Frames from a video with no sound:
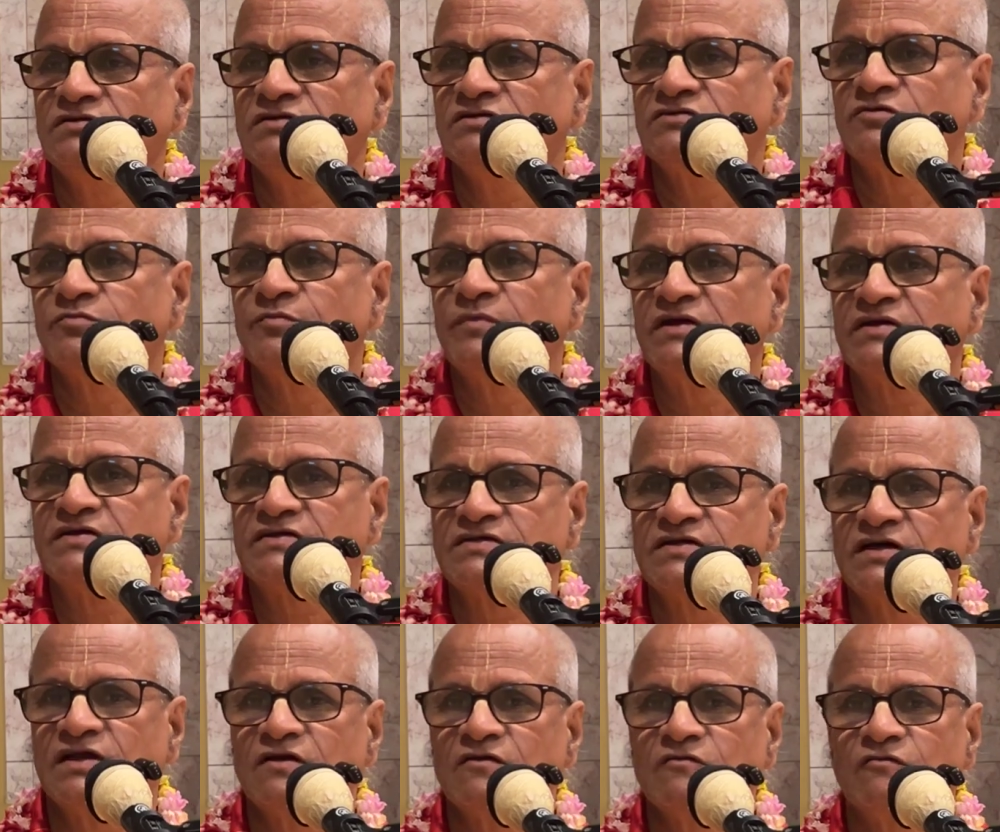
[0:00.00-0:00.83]
In this
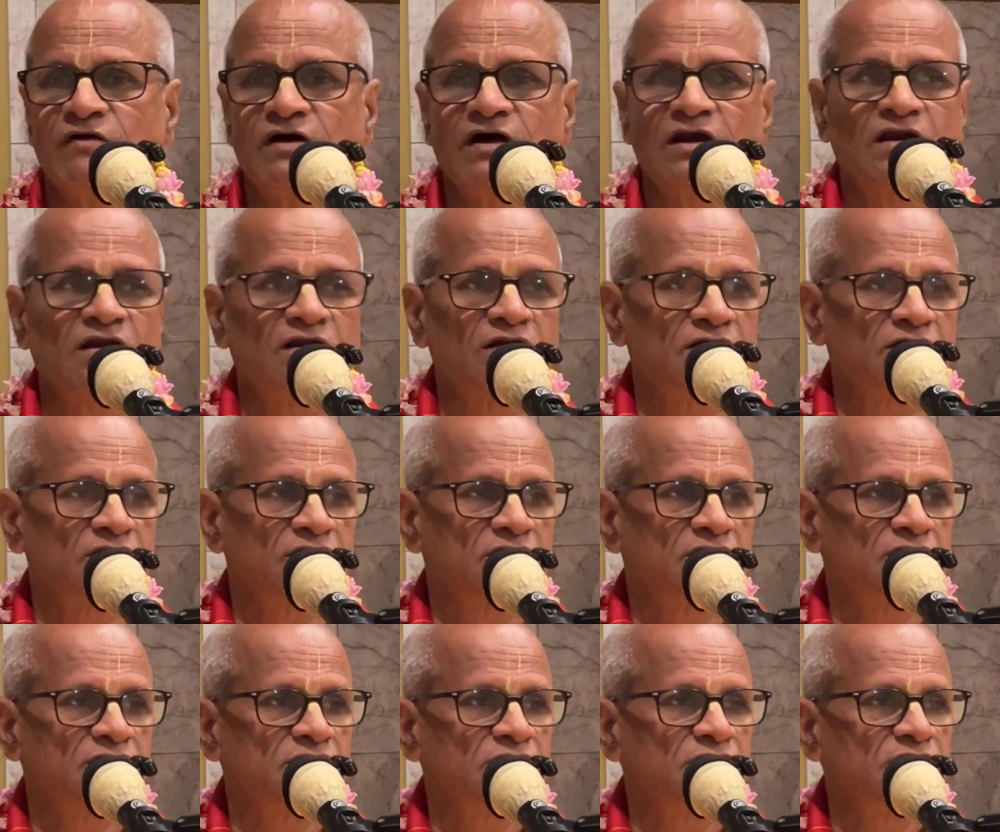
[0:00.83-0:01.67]
material
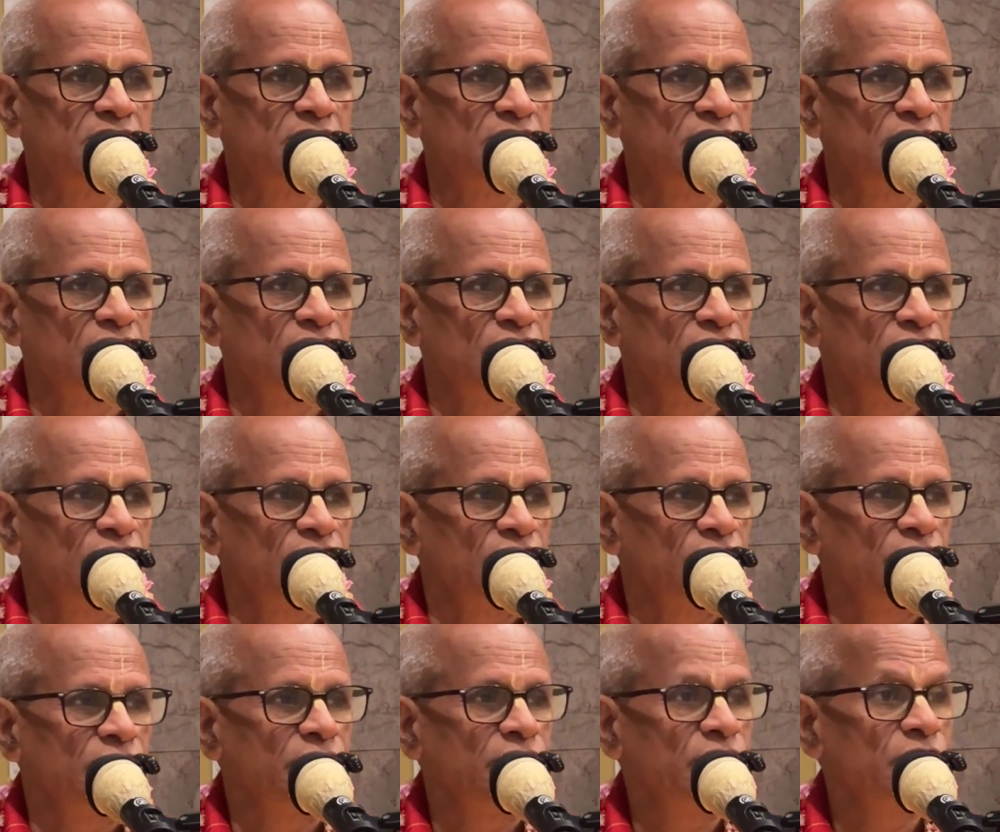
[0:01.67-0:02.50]
world,
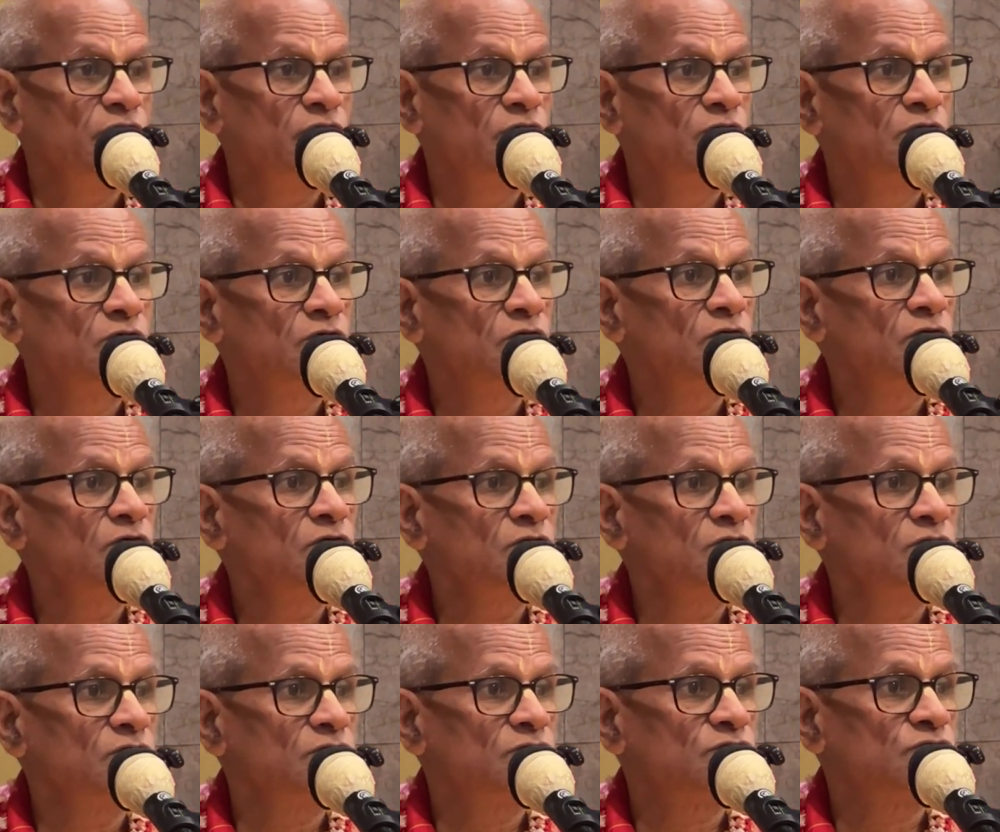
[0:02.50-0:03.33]
you
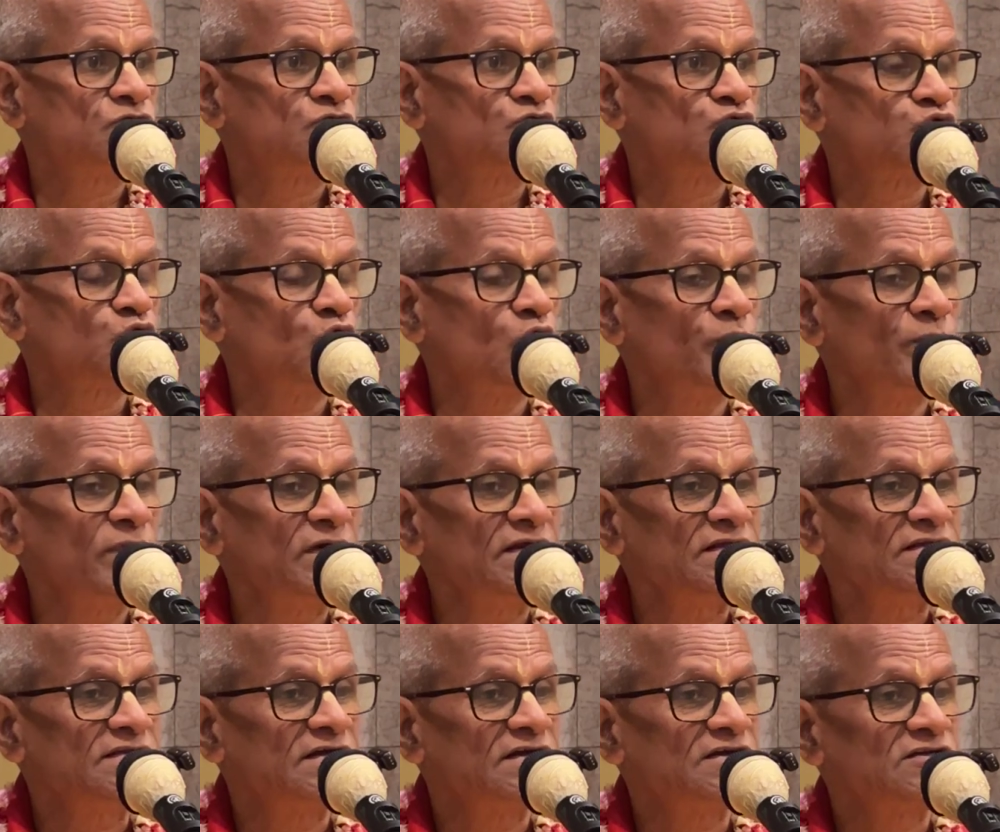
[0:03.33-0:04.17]
do so
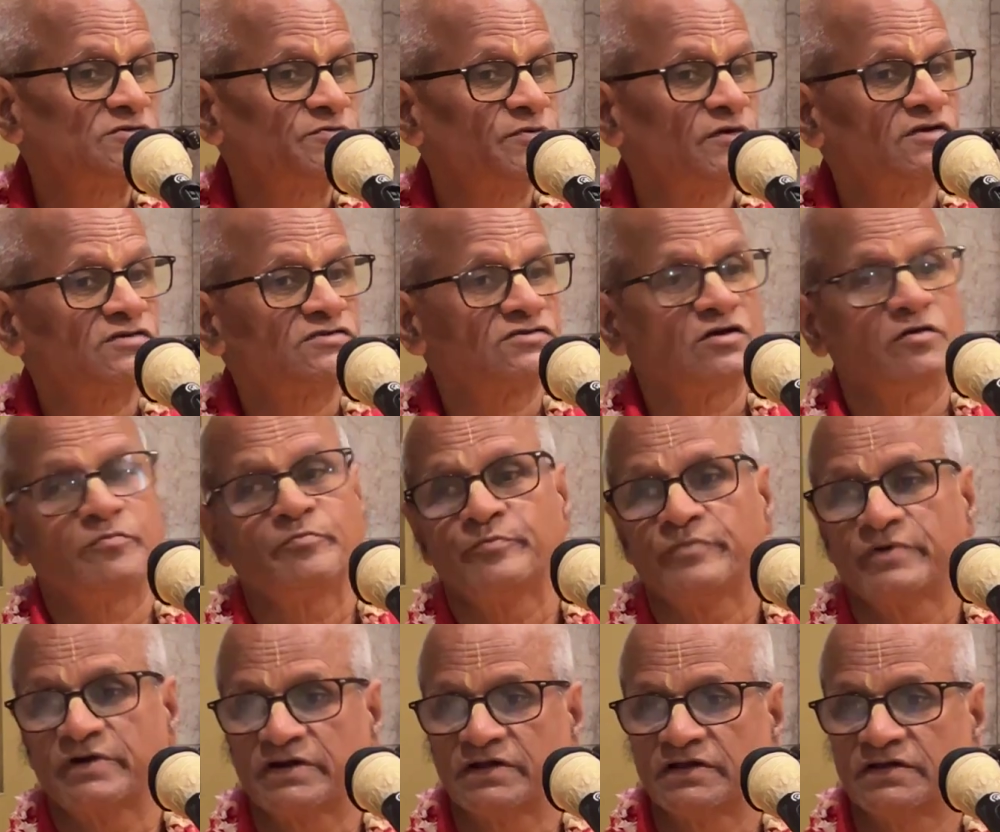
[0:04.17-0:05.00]
many things for
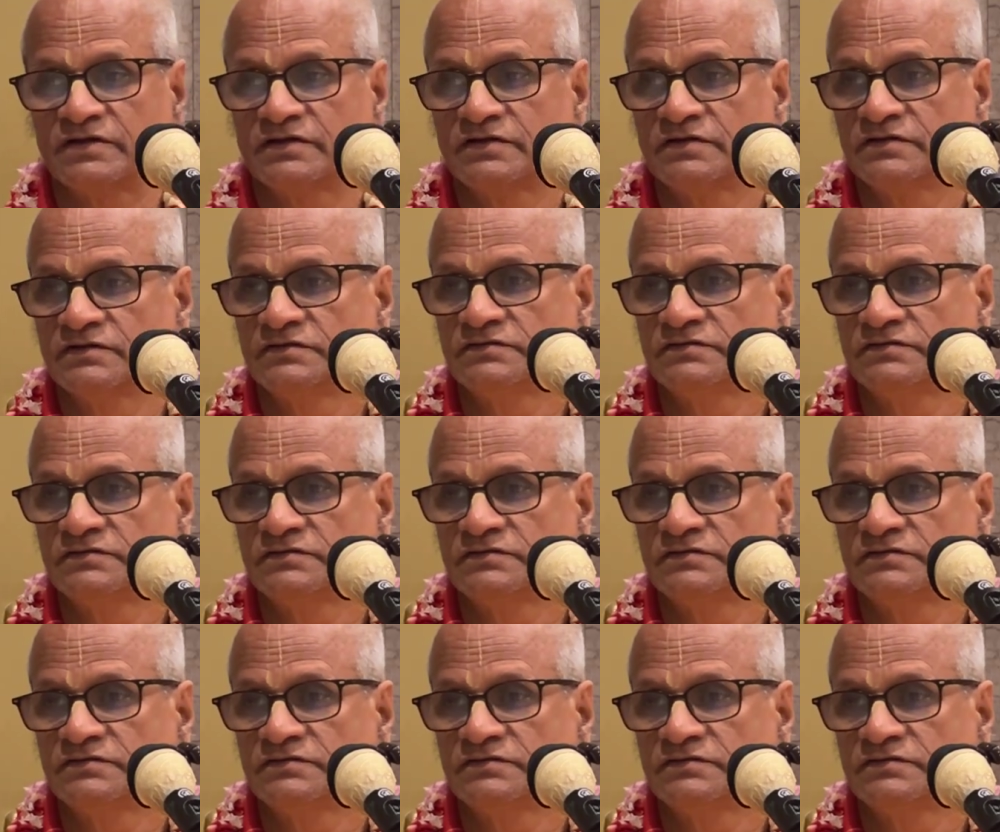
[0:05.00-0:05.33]
somebody.